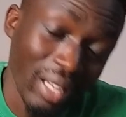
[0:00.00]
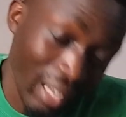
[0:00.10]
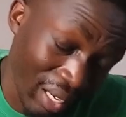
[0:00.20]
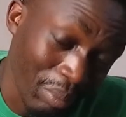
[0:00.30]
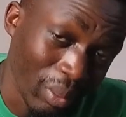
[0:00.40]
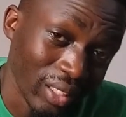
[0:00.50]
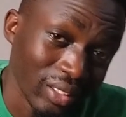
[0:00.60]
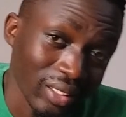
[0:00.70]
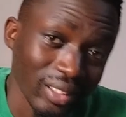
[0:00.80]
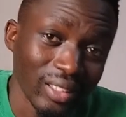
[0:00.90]

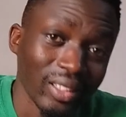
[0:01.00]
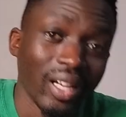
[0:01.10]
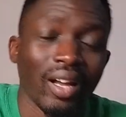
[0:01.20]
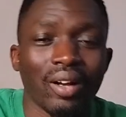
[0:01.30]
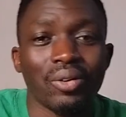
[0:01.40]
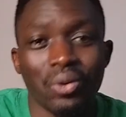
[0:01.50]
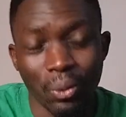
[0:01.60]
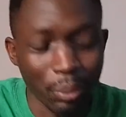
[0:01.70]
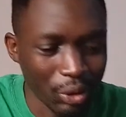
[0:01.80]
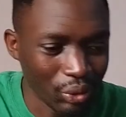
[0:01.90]
element in
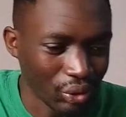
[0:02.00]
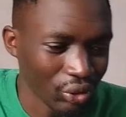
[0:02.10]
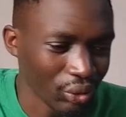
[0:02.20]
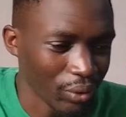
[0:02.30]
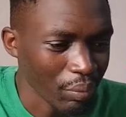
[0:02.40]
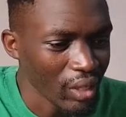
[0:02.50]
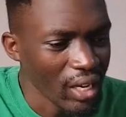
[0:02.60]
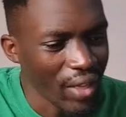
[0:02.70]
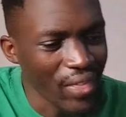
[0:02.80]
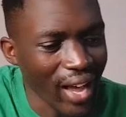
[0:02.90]
crop nutrition.
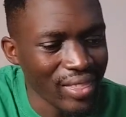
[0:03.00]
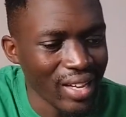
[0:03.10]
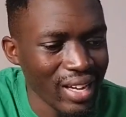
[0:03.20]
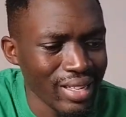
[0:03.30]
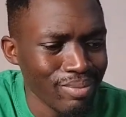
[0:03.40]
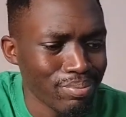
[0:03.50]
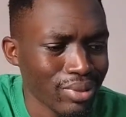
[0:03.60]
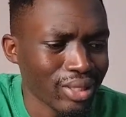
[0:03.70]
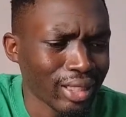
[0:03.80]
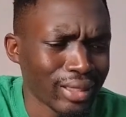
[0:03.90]
The other
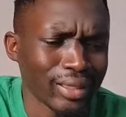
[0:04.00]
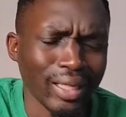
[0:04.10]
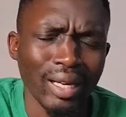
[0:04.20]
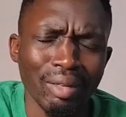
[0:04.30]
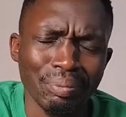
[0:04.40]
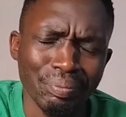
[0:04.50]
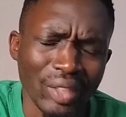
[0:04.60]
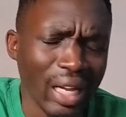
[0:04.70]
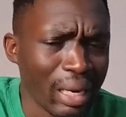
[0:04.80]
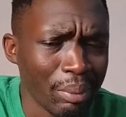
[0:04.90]
important
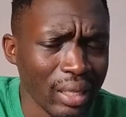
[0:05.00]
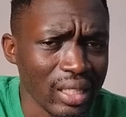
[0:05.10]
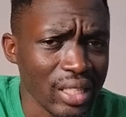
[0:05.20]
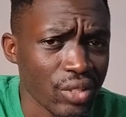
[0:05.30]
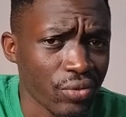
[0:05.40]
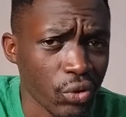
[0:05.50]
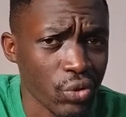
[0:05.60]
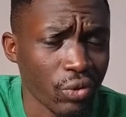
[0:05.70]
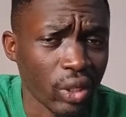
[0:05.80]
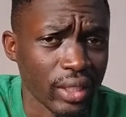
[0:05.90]
element is
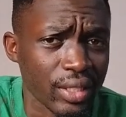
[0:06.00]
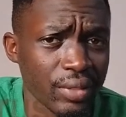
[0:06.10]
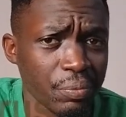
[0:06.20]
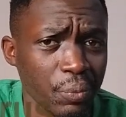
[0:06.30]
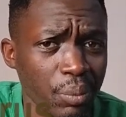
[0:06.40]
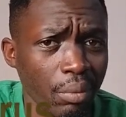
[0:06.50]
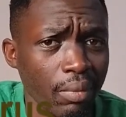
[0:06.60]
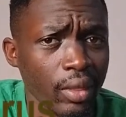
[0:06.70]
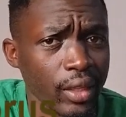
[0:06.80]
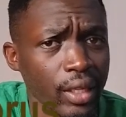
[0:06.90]
phosphorus.
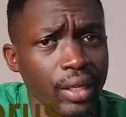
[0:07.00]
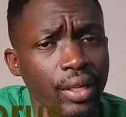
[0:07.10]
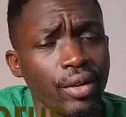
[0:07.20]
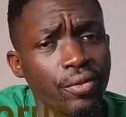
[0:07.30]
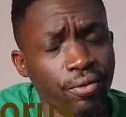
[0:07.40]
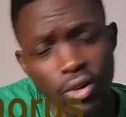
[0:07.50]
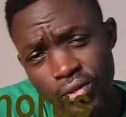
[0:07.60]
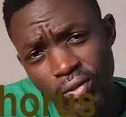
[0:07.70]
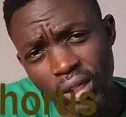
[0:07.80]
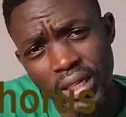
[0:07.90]

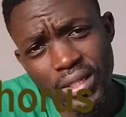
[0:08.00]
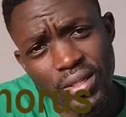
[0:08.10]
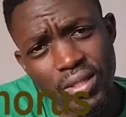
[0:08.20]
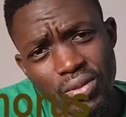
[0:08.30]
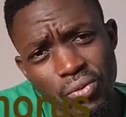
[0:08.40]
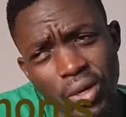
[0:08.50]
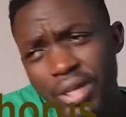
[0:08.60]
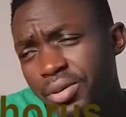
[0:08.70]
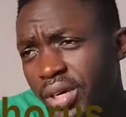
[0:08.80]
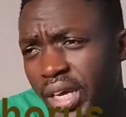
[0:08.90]
Phosphorus, when
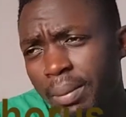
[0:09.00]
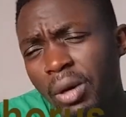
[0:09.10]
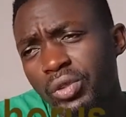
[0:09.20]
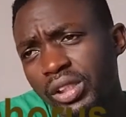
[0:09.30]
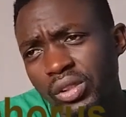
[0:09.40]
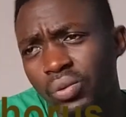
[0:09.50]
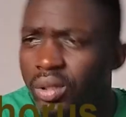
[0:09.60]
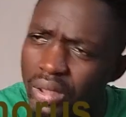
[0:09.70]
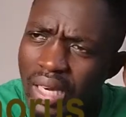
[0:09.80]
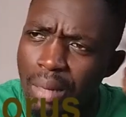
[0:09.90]
you hear about it,
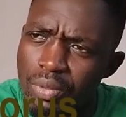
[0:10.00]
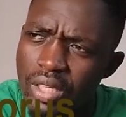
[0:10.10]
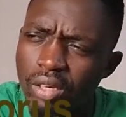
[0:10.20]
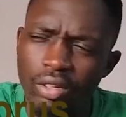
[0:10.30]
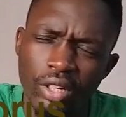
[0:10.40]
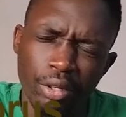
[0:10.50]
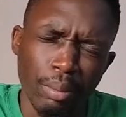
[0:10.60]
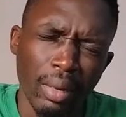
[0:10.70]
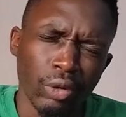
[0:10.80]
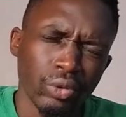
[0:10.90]
what comes in your
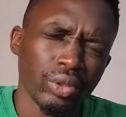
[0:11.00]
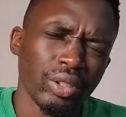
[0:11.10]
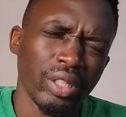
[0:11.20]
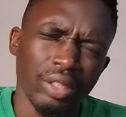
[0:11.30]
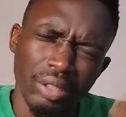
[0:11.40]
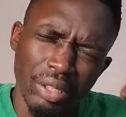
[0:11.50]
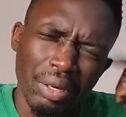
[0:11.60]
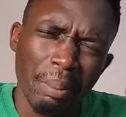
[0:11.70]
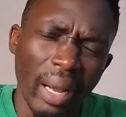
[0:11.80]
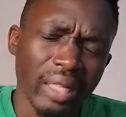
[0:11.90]

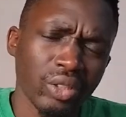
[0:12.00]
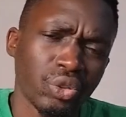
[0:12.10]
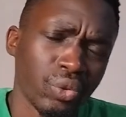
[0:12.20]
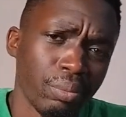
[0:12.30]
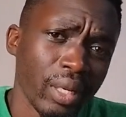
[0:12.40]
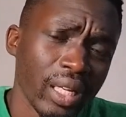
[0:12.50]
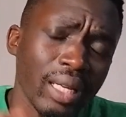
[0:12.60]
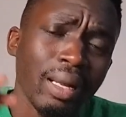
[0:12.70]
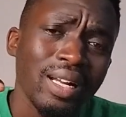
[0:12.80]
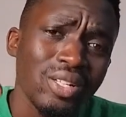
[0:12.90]
mind should be
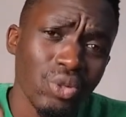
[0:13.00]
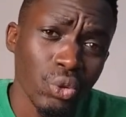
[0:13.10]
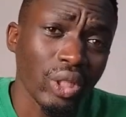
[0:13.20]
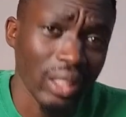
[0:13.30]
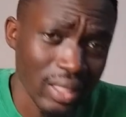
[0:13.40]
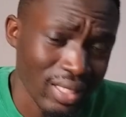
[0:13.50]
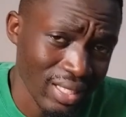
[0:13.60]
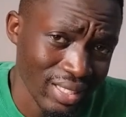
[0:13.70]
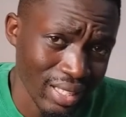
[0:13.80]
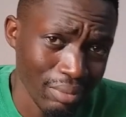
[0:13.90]
rooting
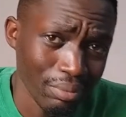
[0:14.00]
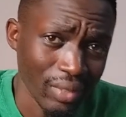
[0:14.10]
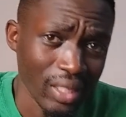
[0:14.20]
system.